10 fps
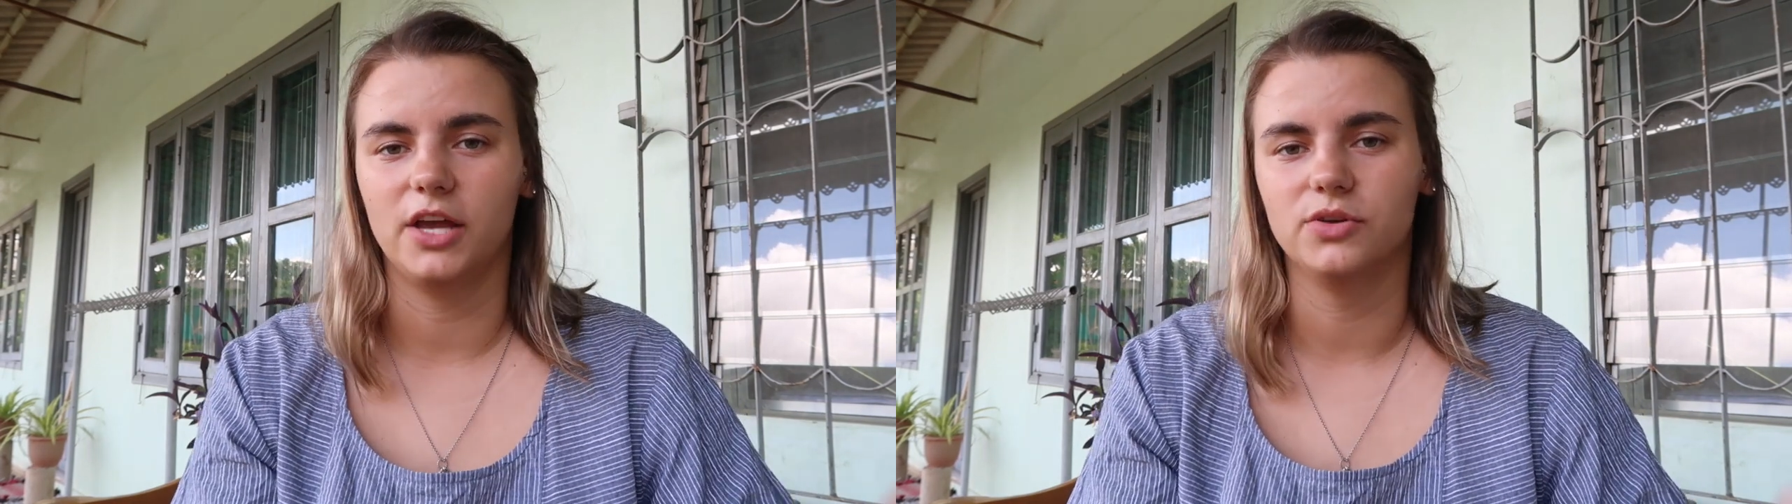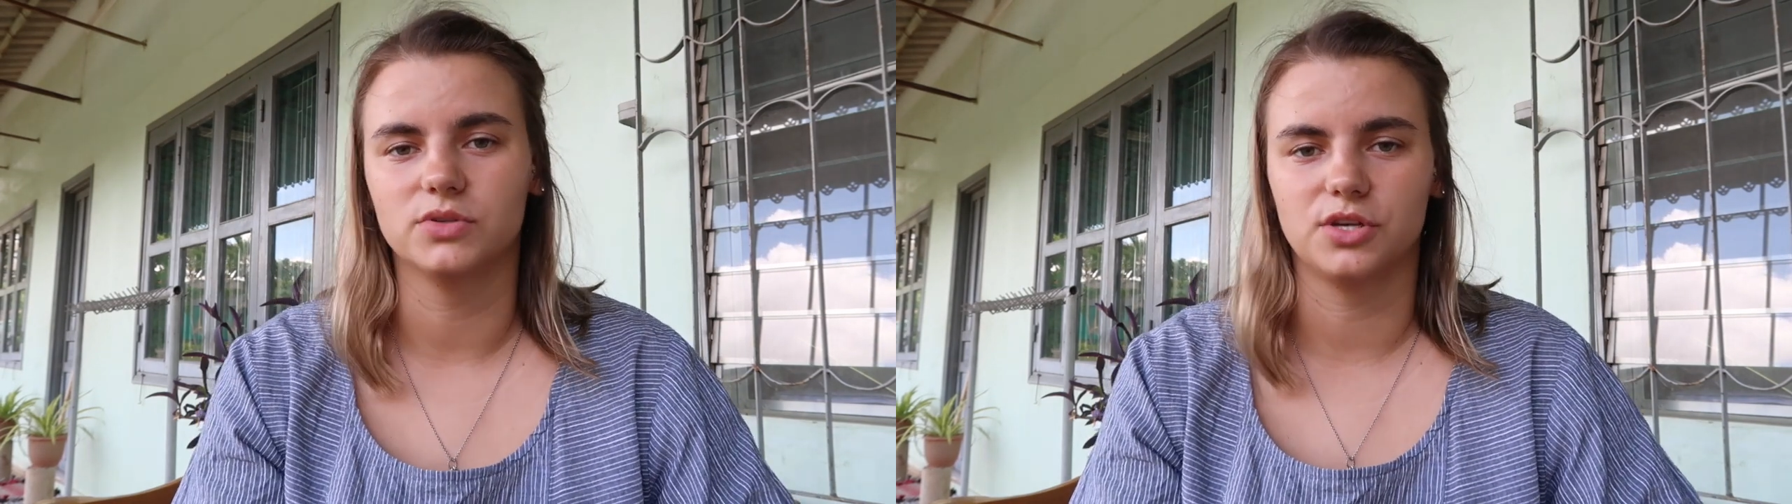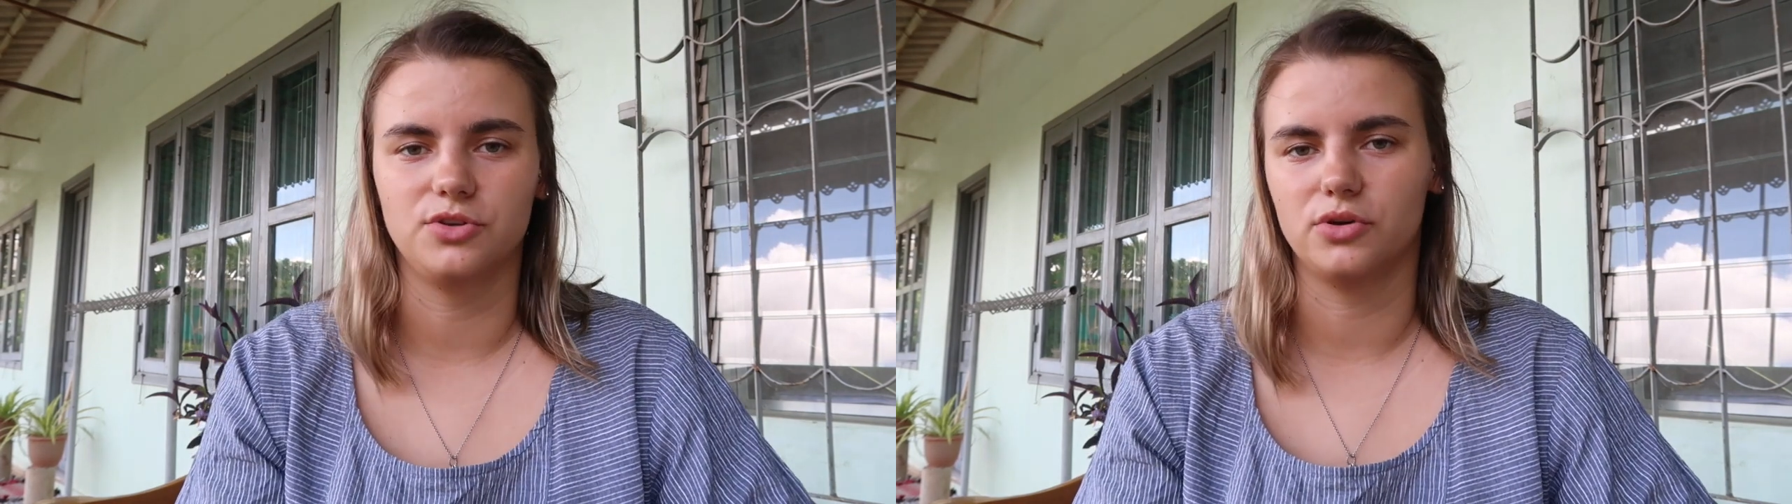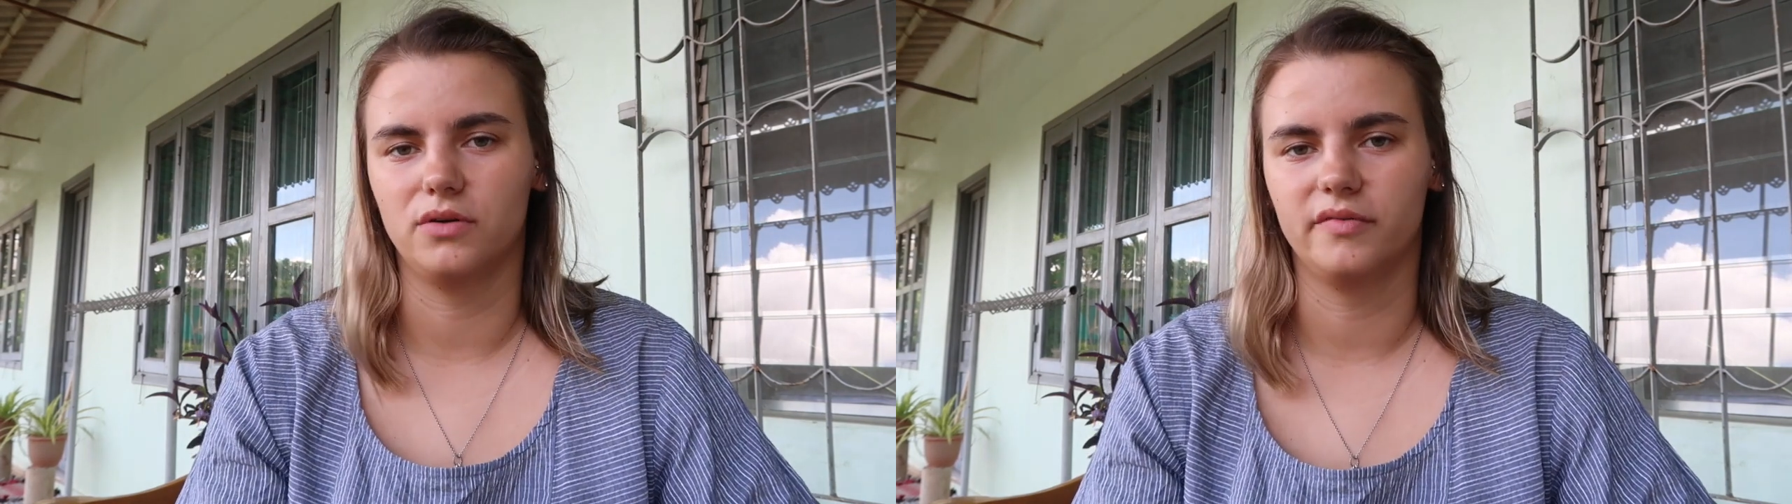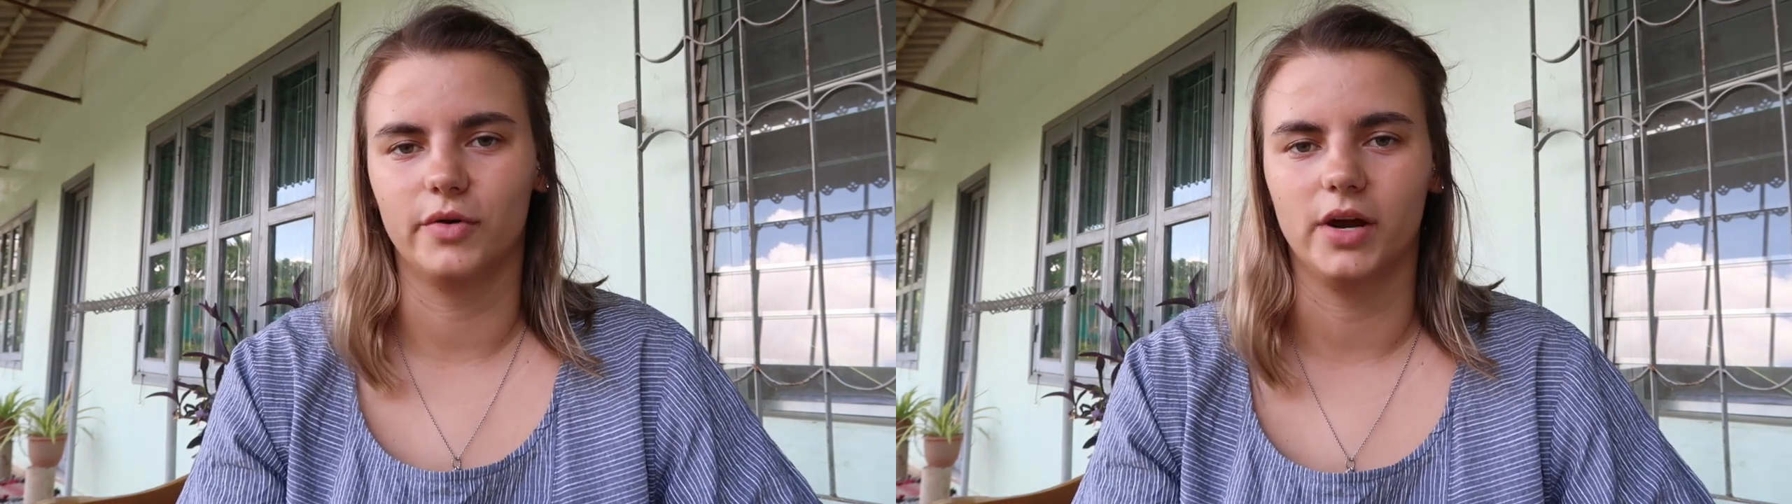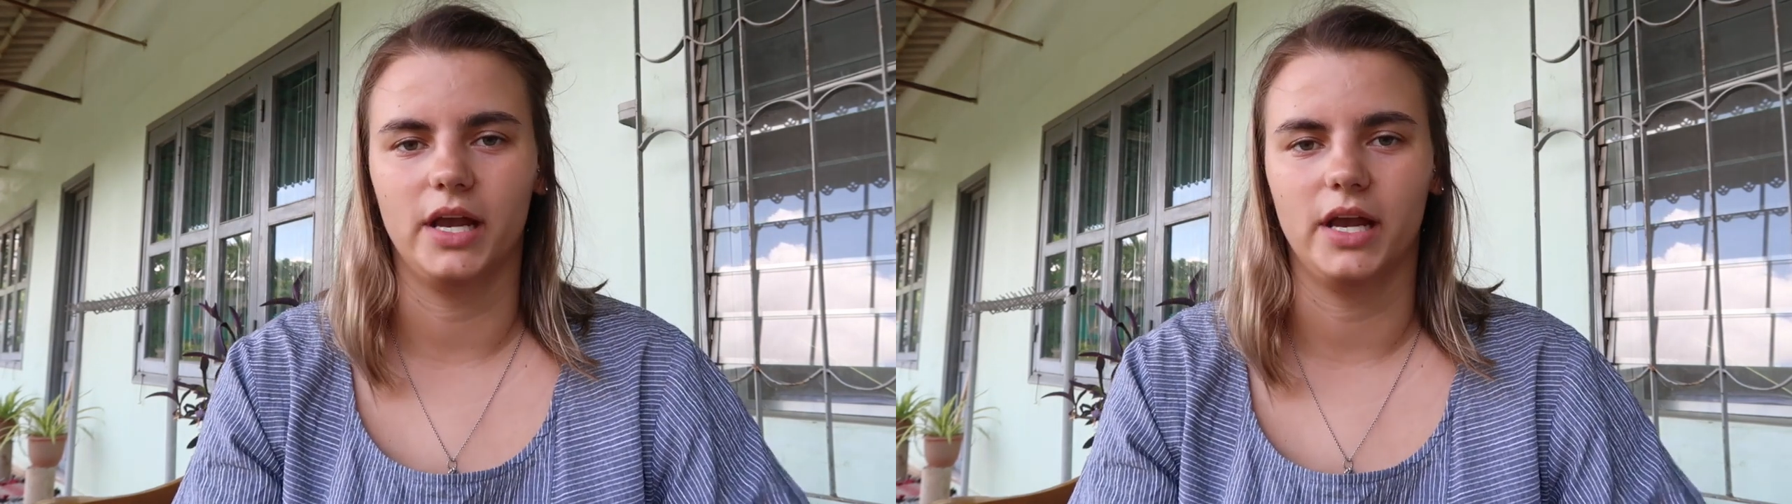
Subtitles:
I use Control 4.